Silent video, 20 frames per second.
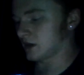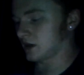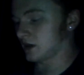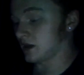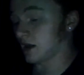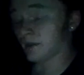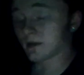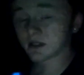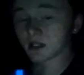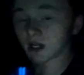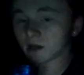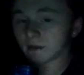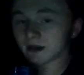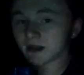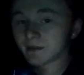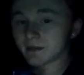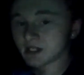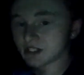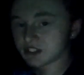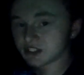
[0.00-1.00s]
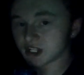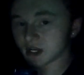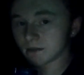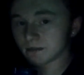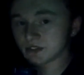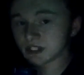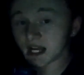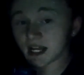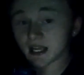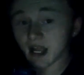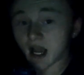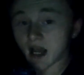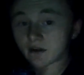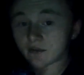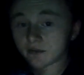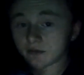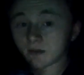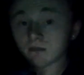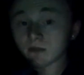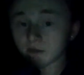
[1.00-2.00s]
I'm talking about how many subs I got
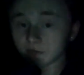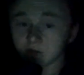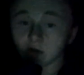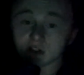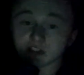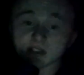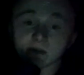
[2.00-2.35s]
from the first